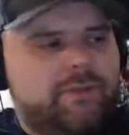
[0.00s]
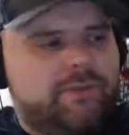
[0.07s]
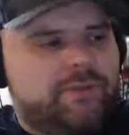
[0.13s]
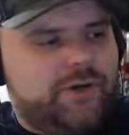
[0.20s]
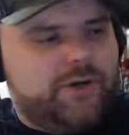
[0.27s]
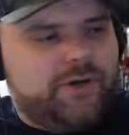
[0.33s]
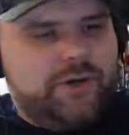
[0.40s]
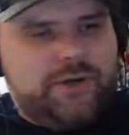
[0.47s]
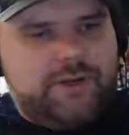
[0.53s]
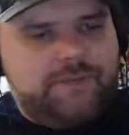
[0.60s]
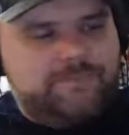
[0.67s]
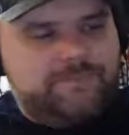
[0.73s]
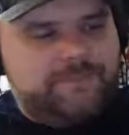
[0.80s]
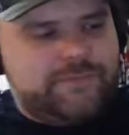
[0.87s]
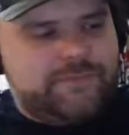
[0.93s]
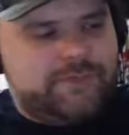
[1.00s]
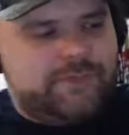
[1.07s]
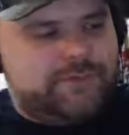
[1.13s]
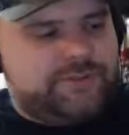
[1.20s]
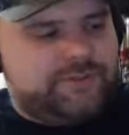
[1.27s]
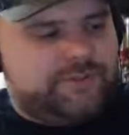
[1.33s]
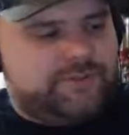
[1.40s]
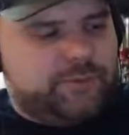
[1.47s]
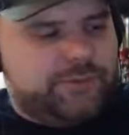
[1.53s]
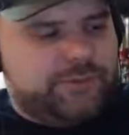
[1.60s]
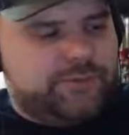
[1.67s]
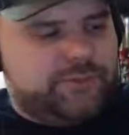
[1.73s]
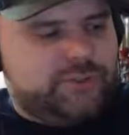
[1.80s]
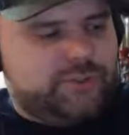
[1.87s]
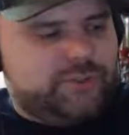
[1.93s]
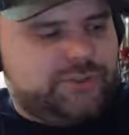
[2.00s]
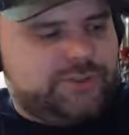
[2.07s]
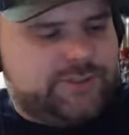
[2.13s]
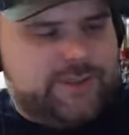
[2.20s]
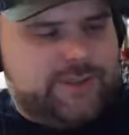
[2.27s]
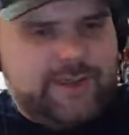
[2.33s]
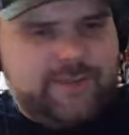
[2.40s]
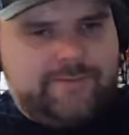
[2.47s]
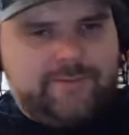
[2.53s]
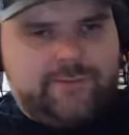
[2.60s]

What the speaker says: There's 22 shorts that they have.